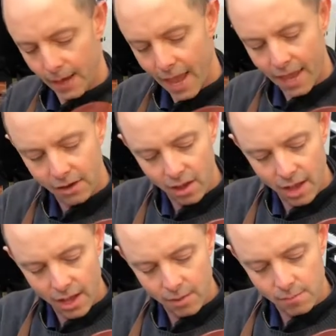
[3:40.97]
And
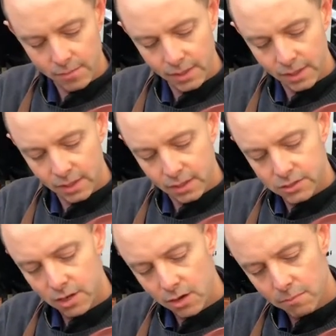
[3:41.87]

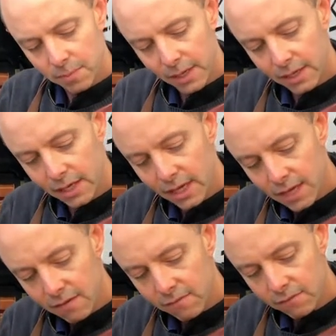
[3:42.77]
but
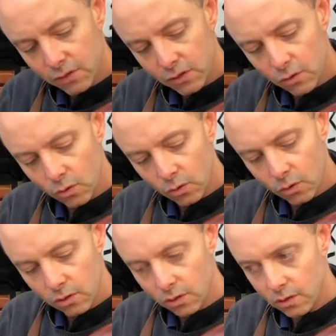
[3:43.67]
if
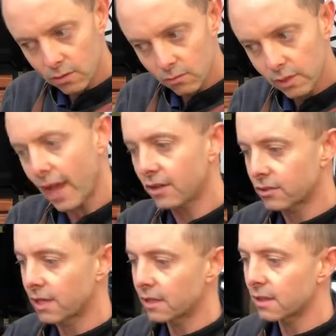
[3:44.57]
you're, well,
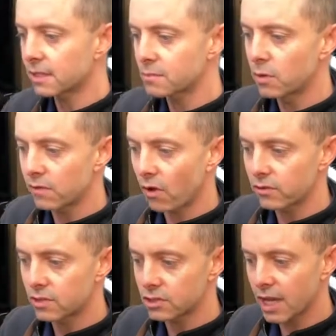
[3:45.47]
actually, let's move on
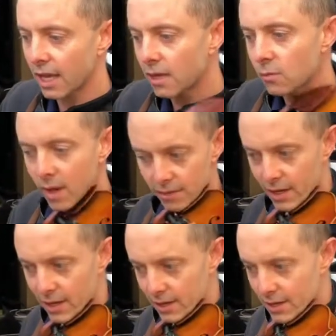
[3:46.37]
to checking
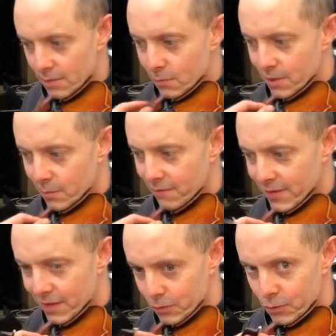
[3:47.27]
whether we've
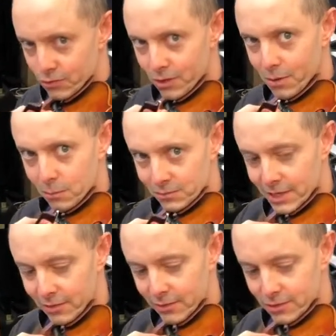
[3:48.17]
done a good job. We'll
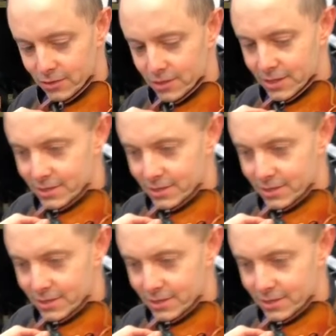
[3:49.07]
check on the tuner.